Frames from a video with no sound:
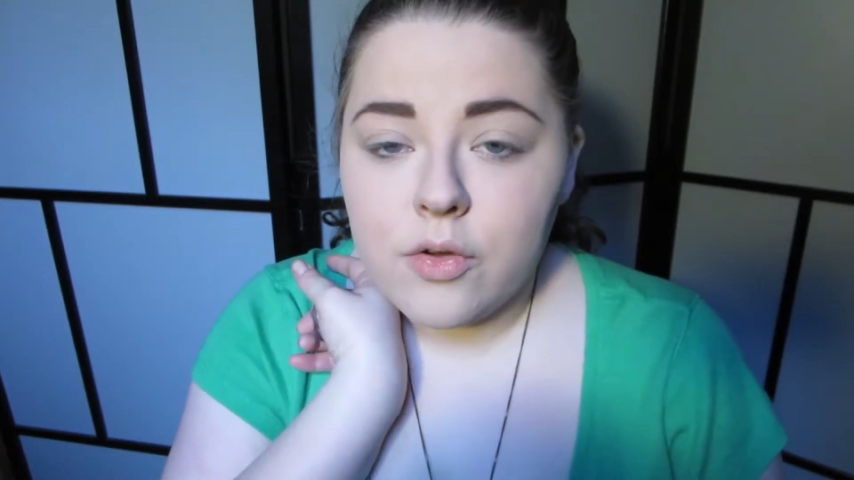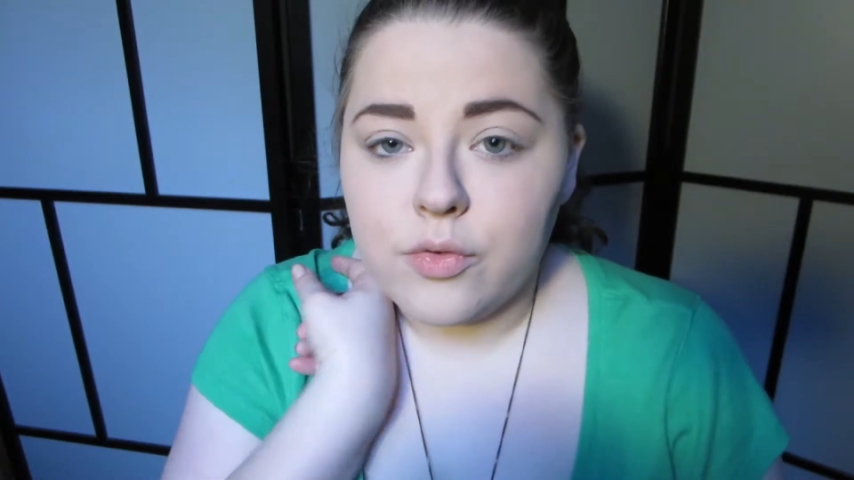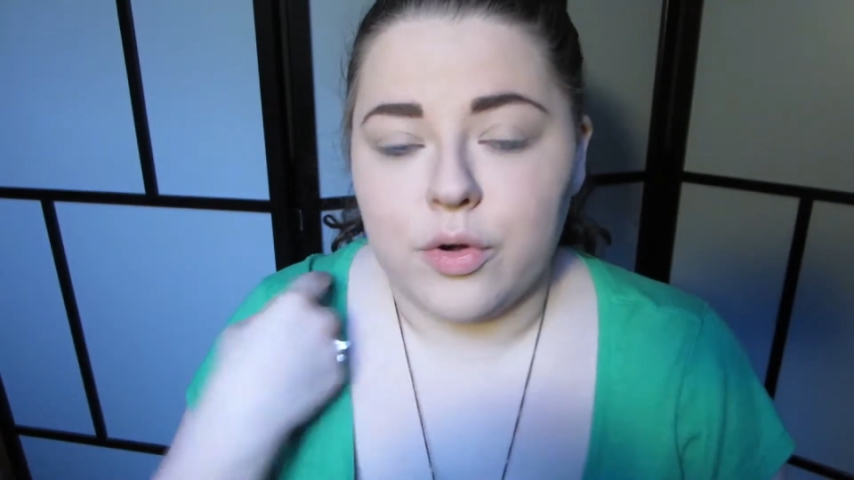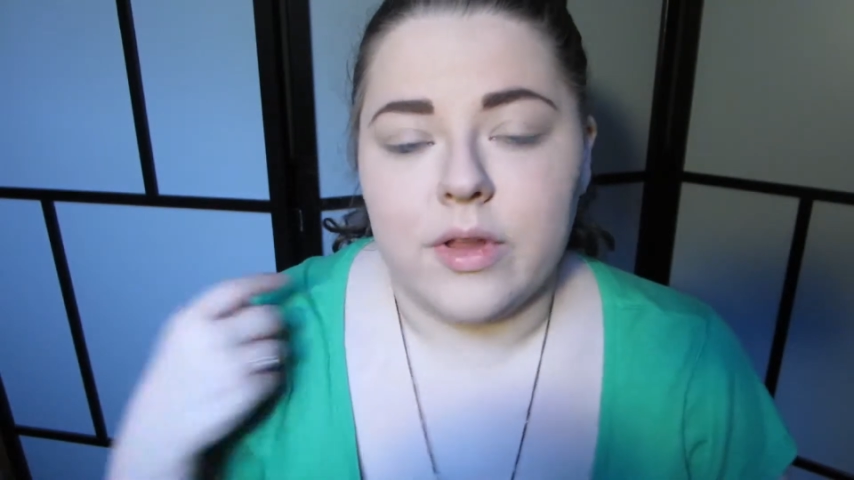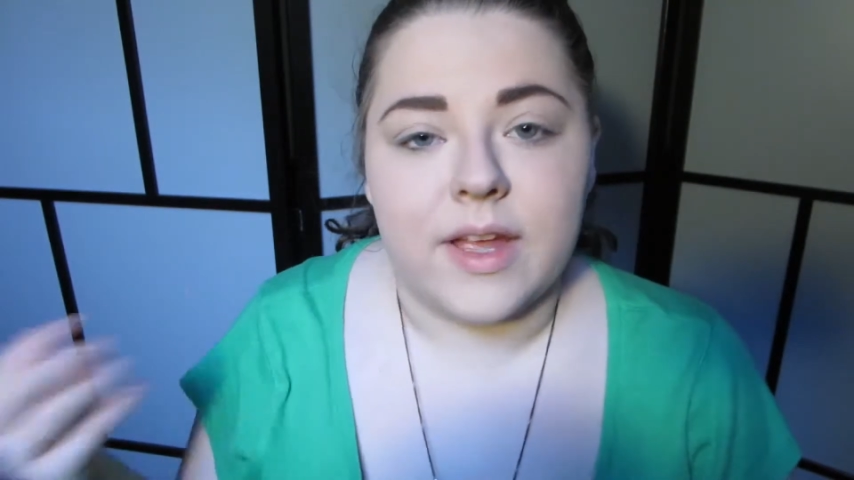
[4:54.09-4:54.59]

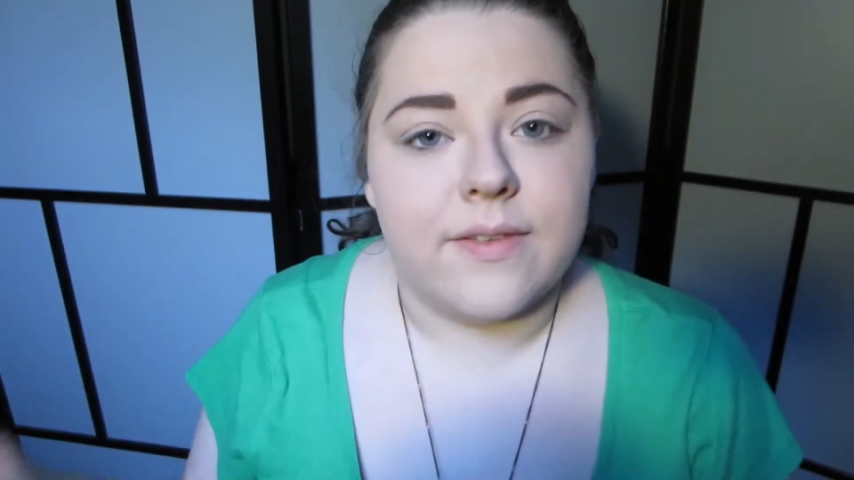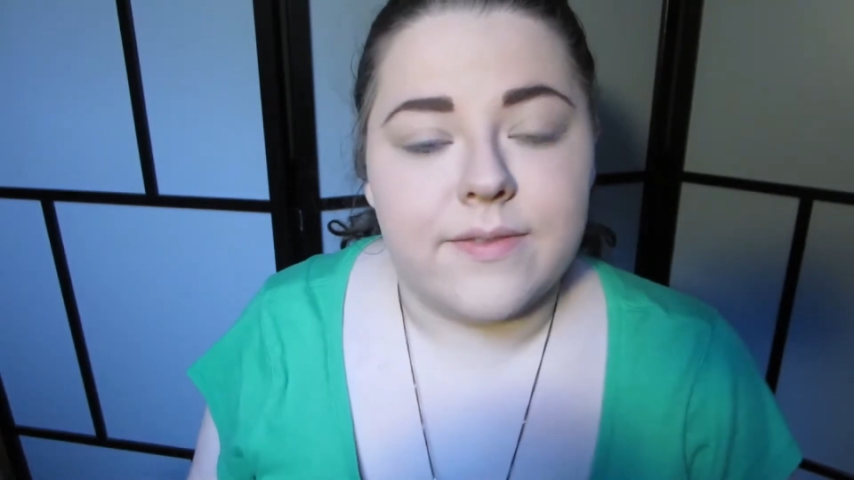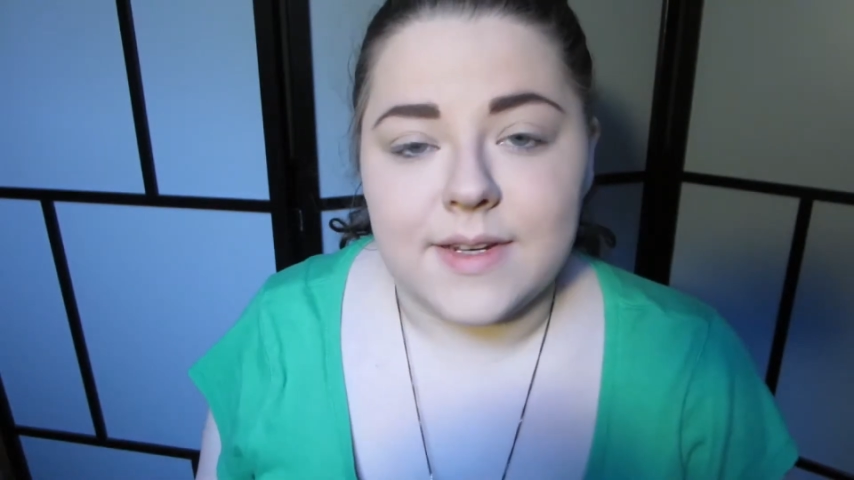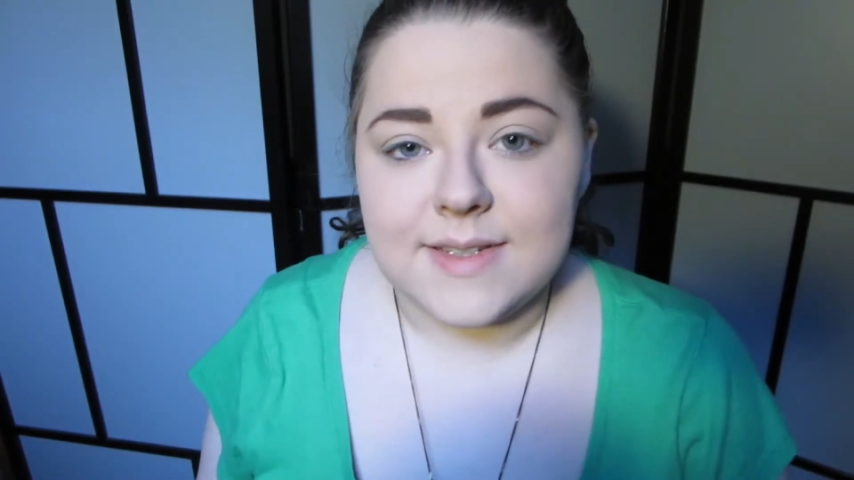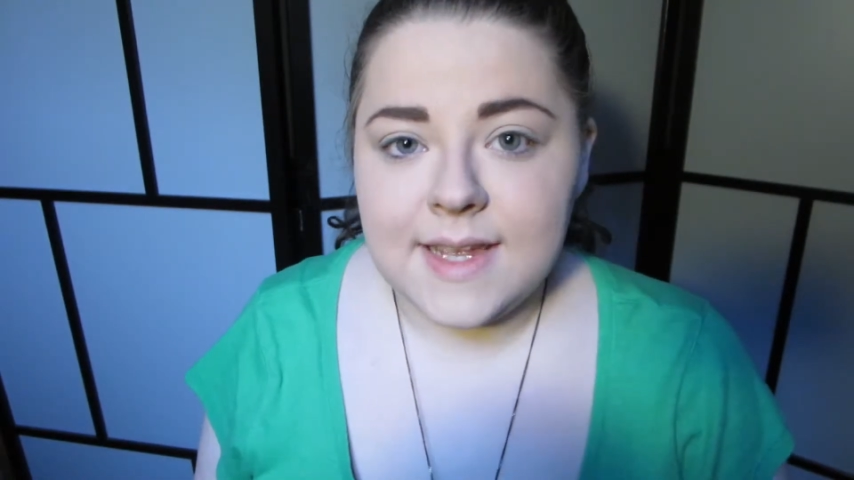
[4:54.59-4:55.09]
for a
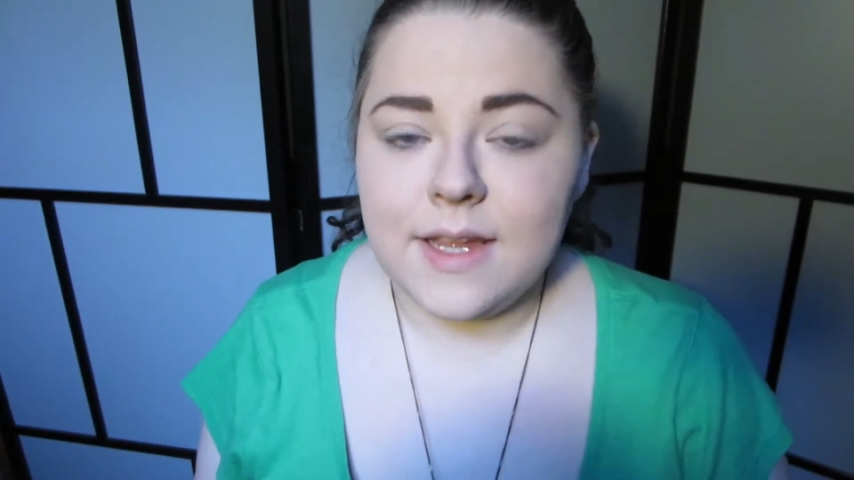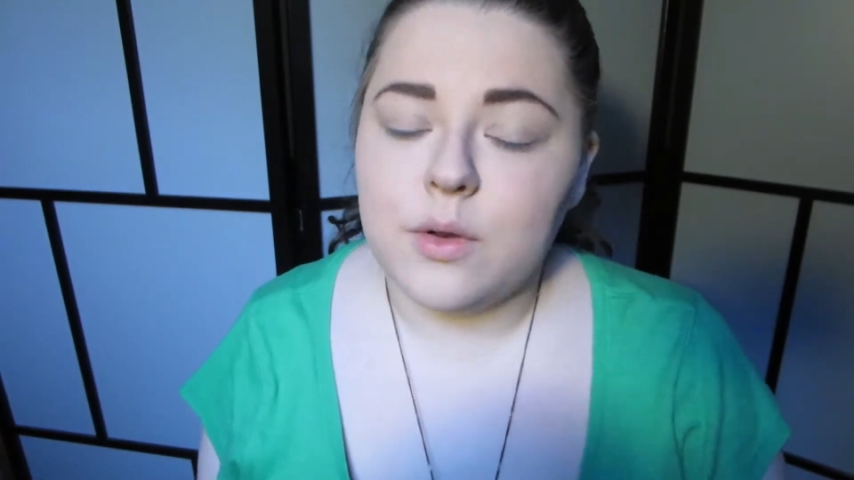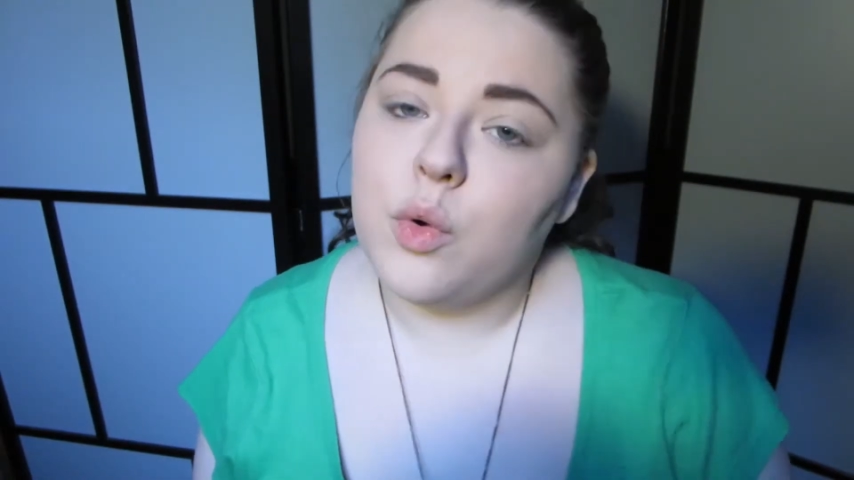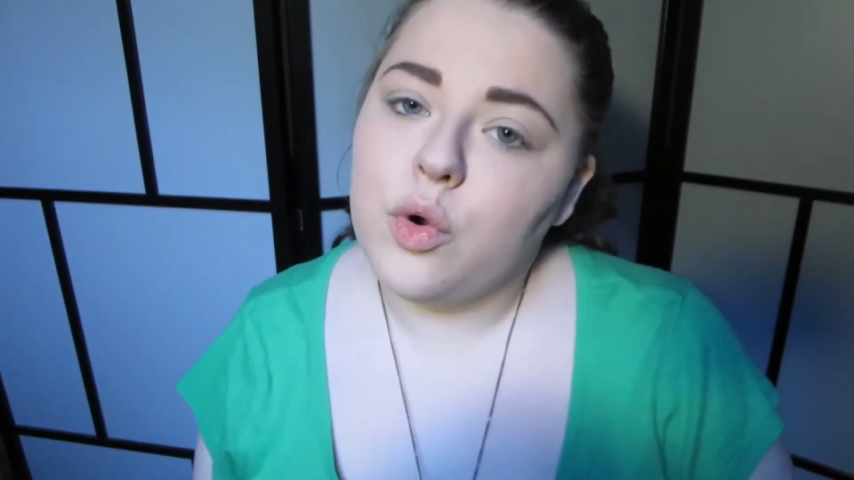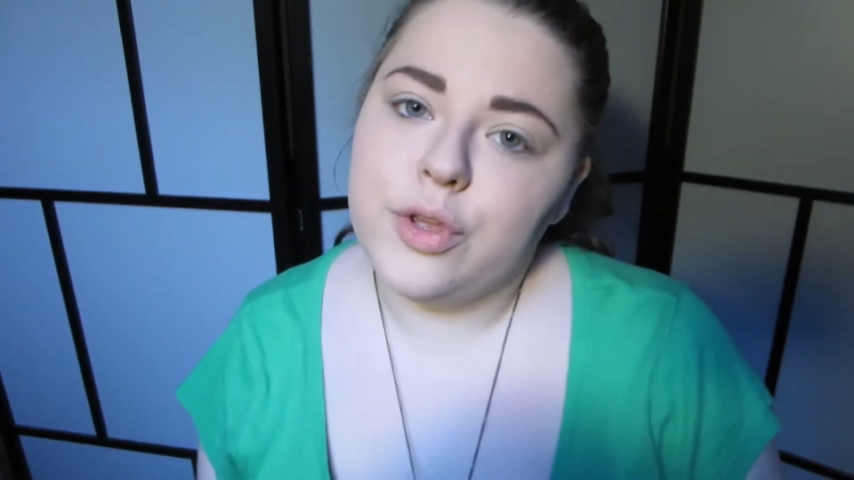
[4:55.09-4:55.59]
fun date,
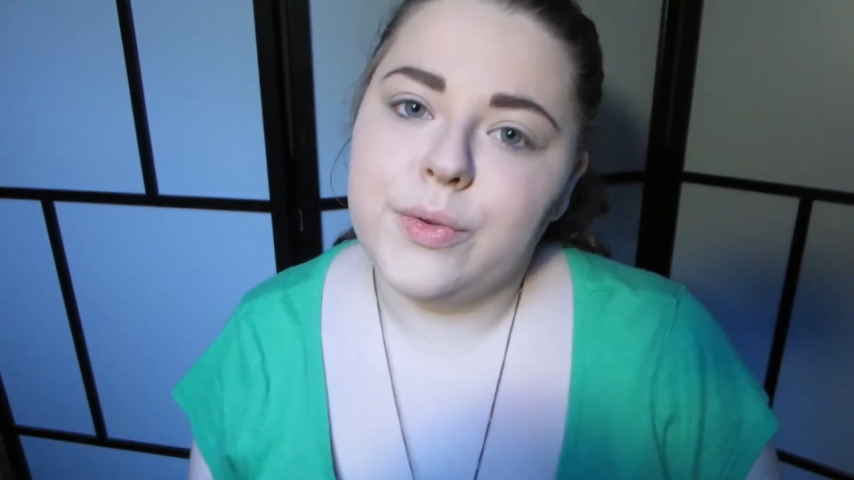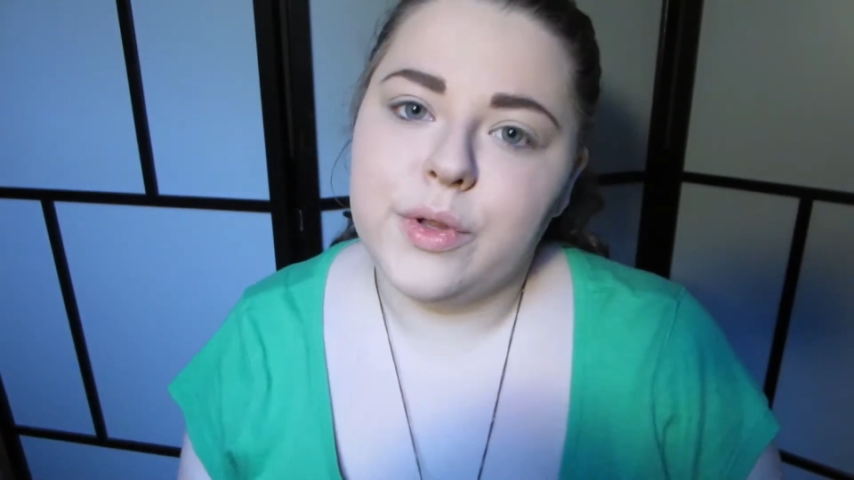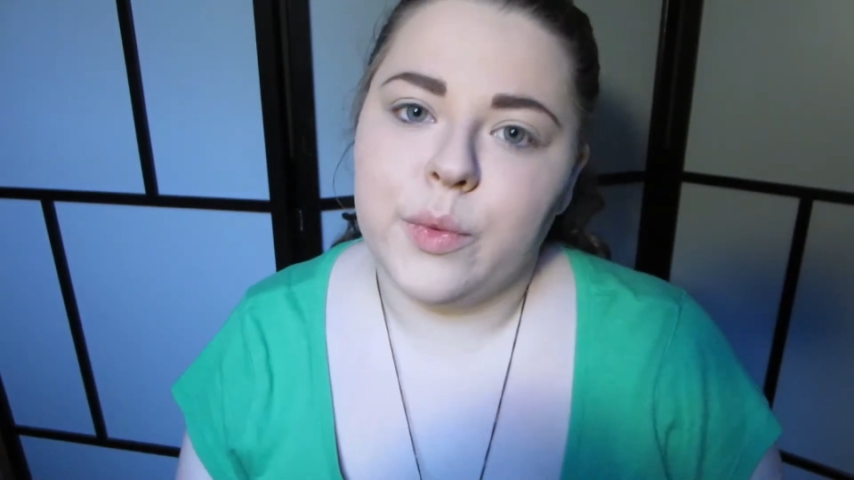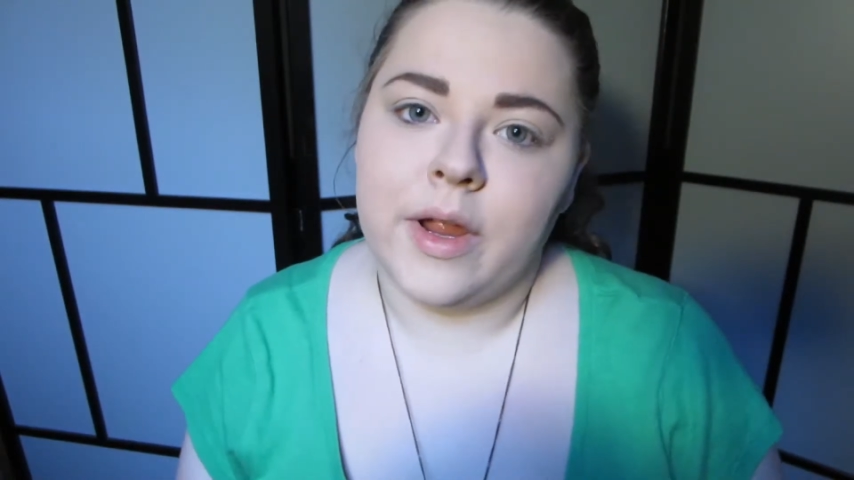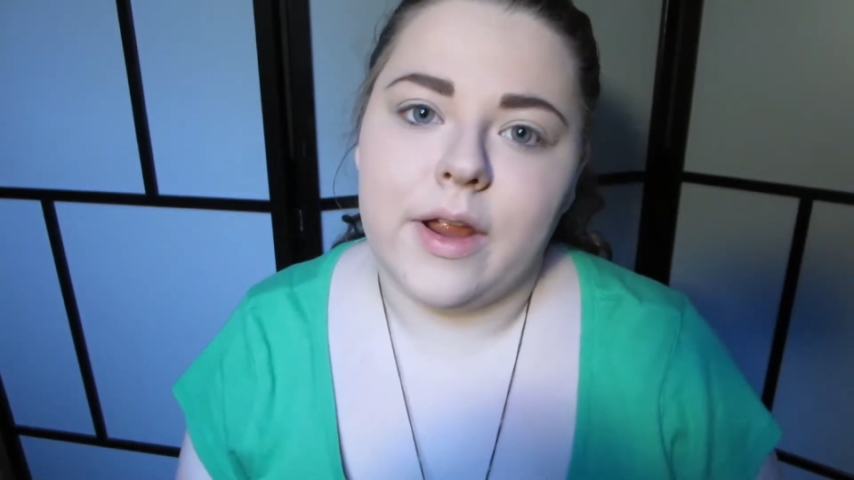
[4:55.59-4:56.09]
or you
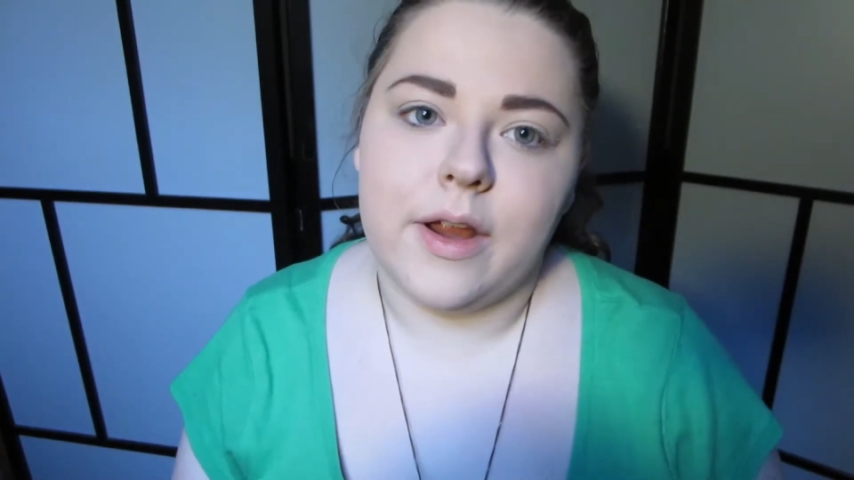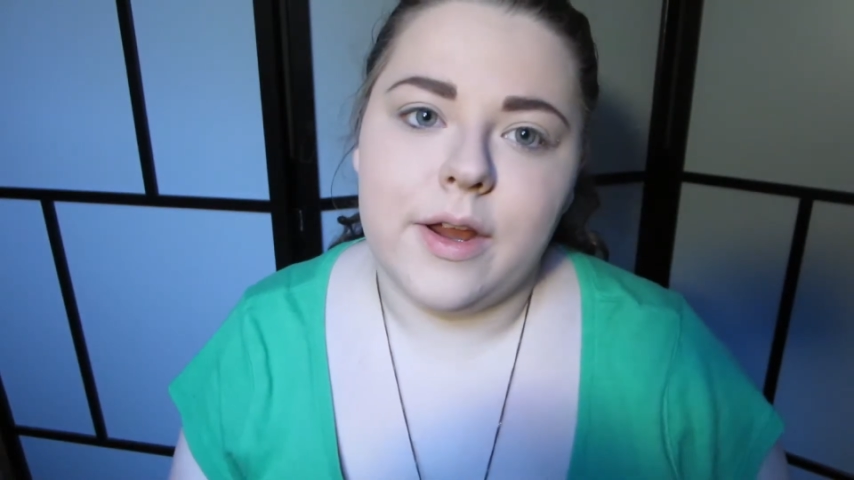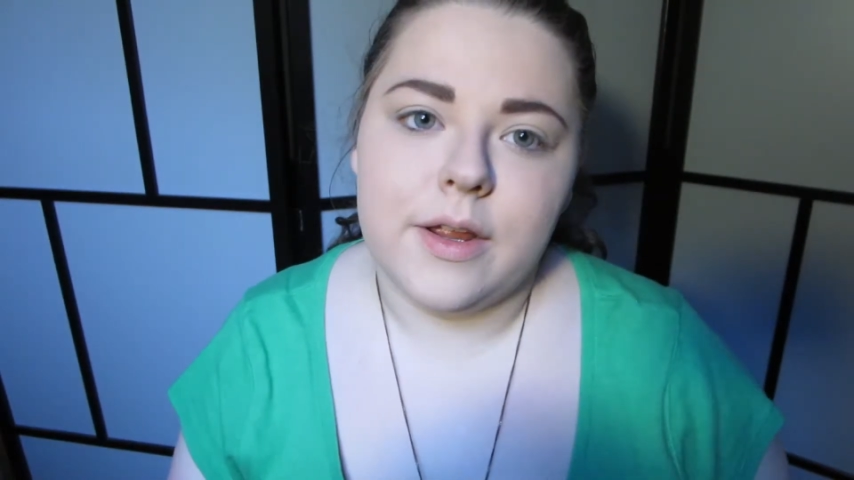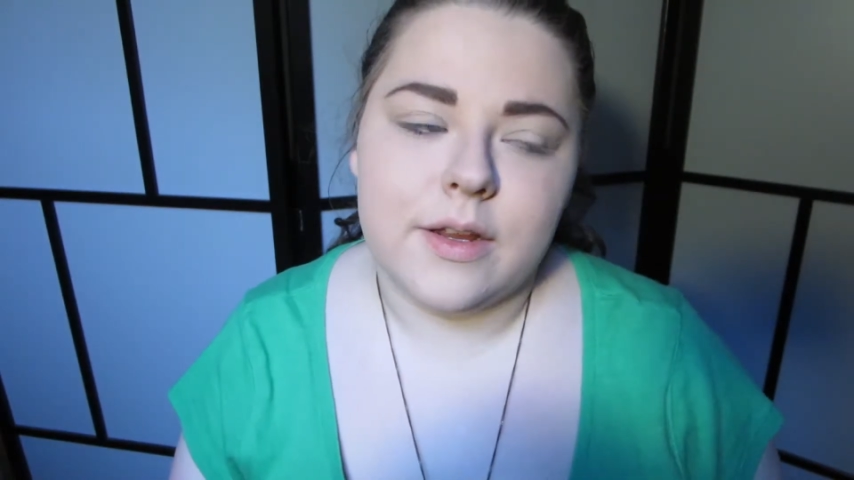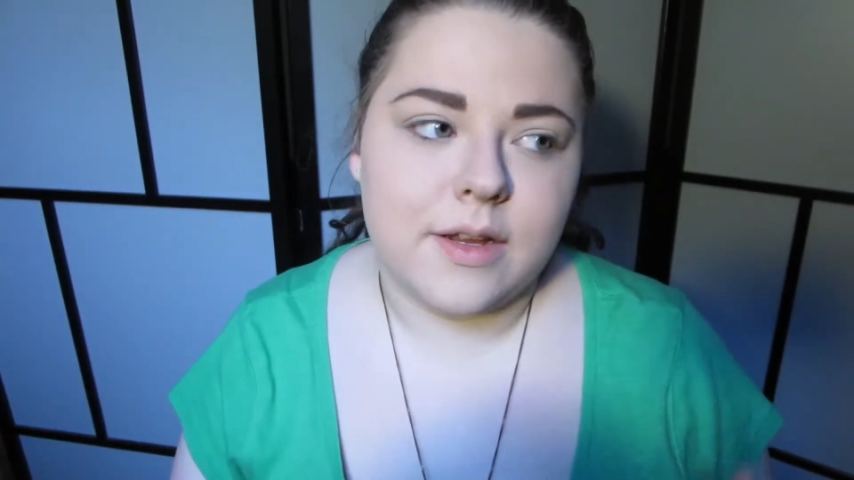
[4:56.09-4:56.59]
could wear